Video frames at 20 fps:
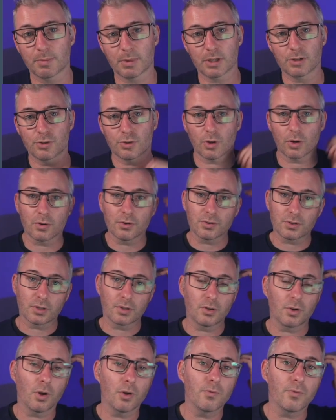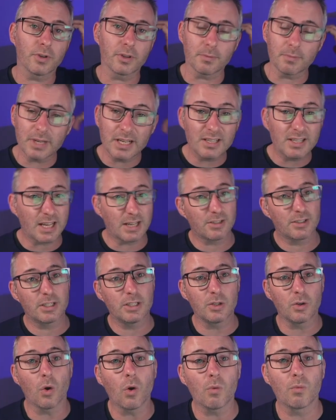shows no rhythm is actually
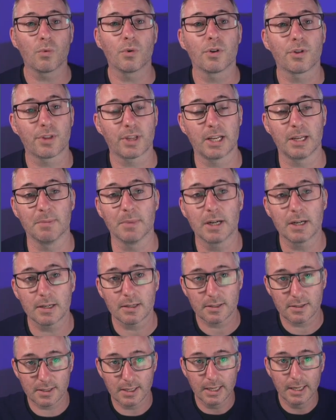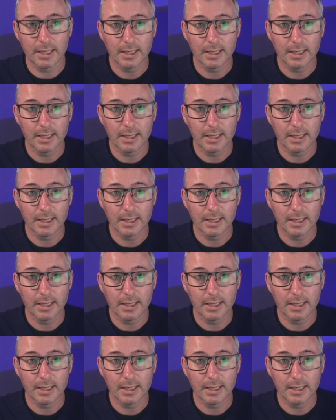not worth any marks.